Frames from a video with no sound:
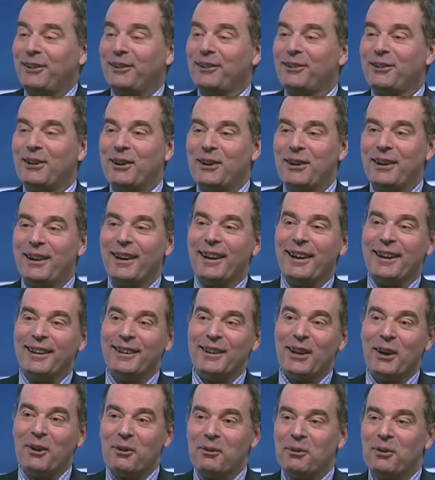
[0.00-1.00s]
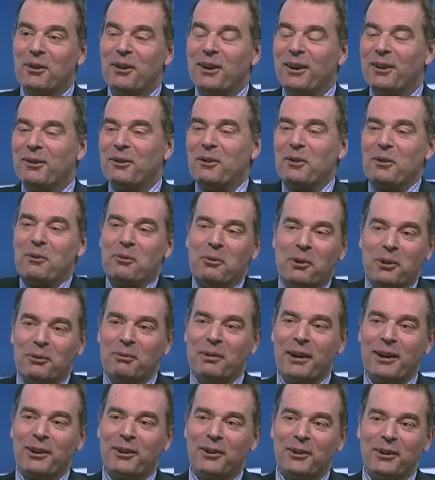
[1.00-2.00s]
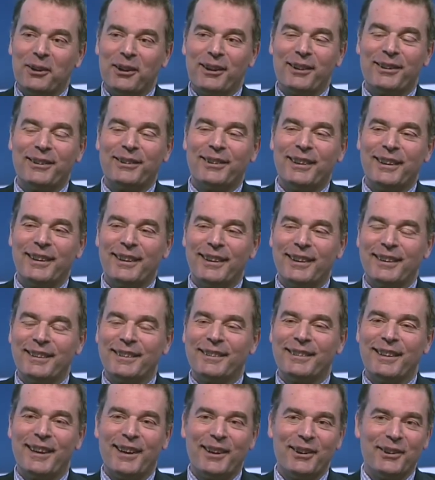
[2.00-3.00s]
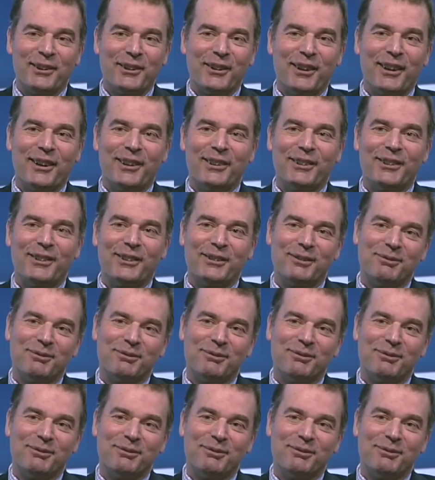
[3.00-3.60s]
to see, what my colleagues say on those.